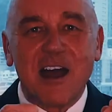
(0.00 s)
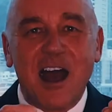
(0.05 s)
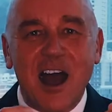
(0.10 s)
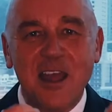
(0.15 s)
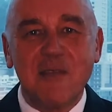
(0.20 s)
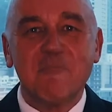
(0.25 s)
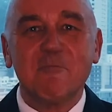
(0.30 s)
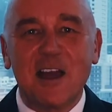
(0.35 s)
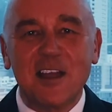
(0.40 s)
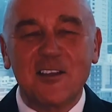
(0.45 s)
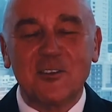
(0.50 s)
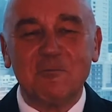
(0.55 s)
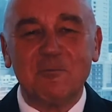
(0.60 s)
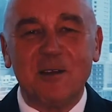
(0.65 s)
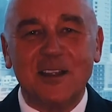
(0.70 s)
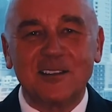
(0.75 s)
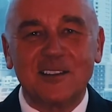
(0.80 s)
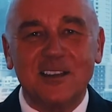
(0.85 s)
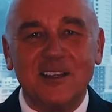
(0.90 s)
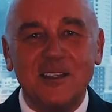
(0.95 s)
I'm Michael
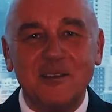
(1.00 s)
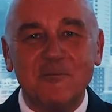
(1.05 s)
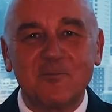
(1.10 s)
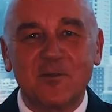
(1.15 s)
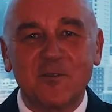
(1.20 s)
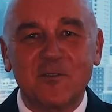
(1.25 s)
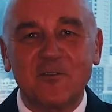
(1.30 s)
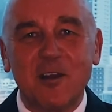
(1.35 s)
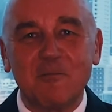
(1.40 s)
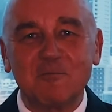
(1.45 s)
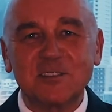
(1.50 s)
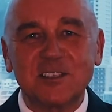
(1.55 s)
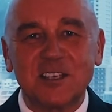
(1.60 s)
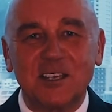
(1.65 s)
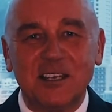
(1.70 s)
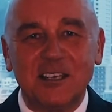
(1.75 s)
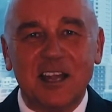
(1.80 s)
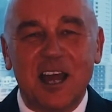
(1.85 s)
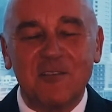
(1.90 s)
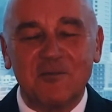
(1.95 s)
Bentley from
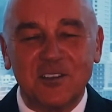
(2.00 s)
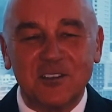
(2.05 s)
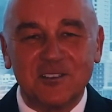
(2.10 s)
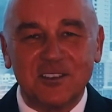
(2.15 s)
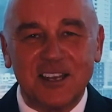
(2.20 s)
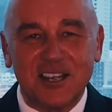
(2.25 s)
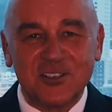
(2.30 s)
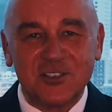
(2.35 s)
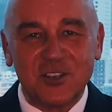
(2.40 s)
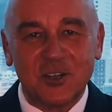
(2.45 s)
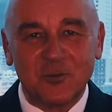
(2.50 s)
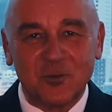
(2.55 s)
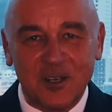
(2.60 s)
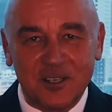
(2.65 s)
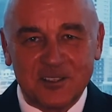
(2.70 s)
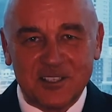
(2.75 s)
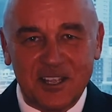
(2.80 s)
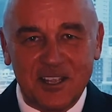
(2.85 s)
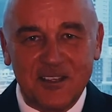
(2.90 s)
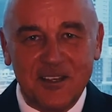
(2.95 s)
City Life International
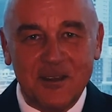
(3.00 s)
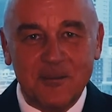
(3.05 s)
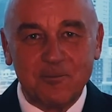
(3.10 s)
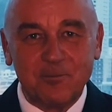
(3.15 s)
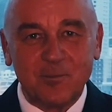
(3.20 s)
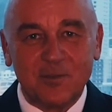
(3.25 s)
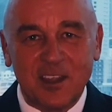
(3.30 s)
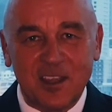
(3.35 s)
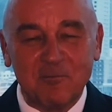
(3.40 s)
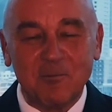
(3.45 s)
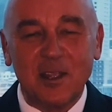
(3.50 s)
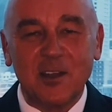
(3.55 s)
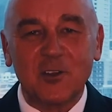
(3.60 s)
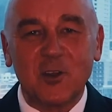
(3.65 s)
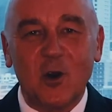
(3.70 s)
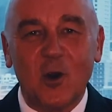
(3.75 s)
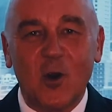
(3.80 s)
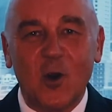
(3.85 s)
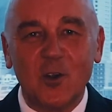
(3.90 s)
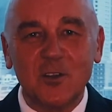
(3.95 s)
Realty. Give me a
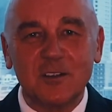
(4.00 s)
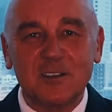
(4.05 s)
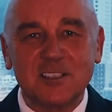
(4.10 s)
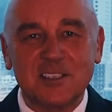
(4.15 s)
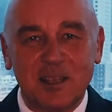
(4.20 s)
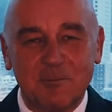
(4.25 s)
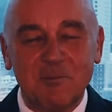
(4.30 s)
call, send